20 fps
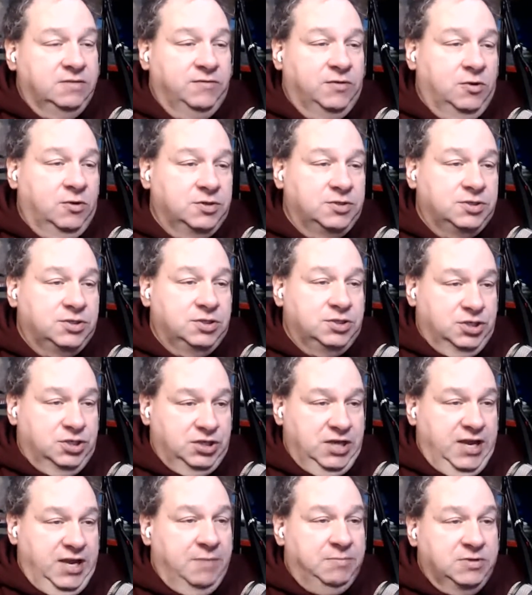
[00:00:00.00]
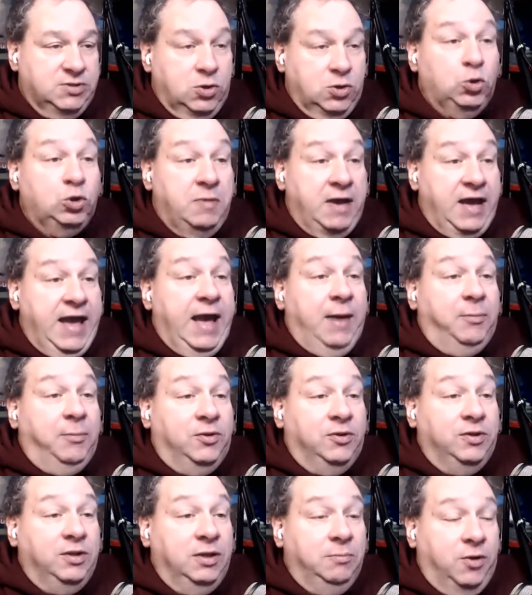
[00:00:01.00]
Of course, Shazam is owned by
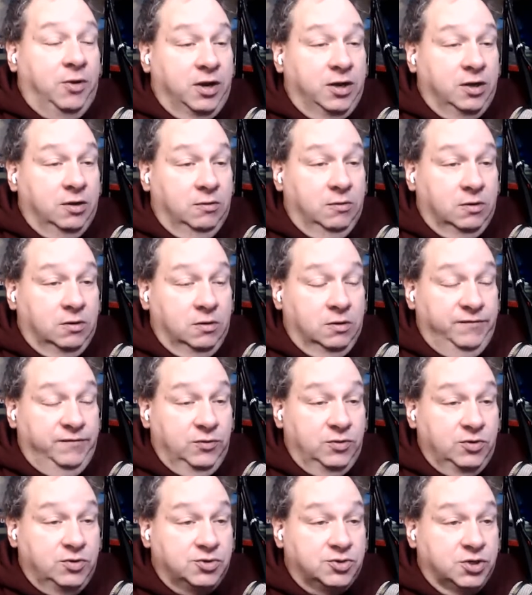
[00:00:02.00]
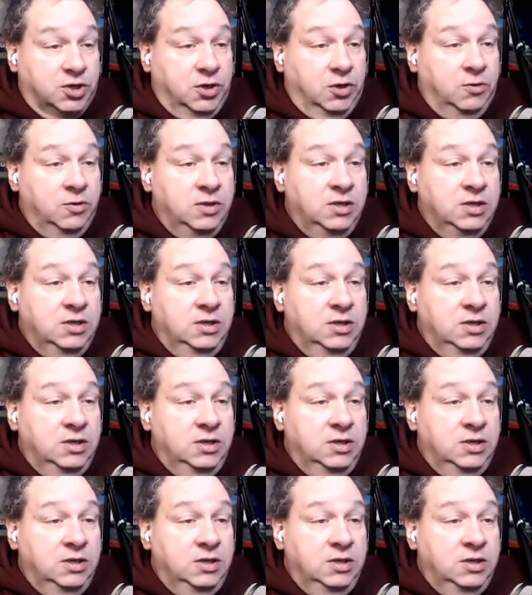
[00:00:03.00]
Apple. They bought it a few years ago.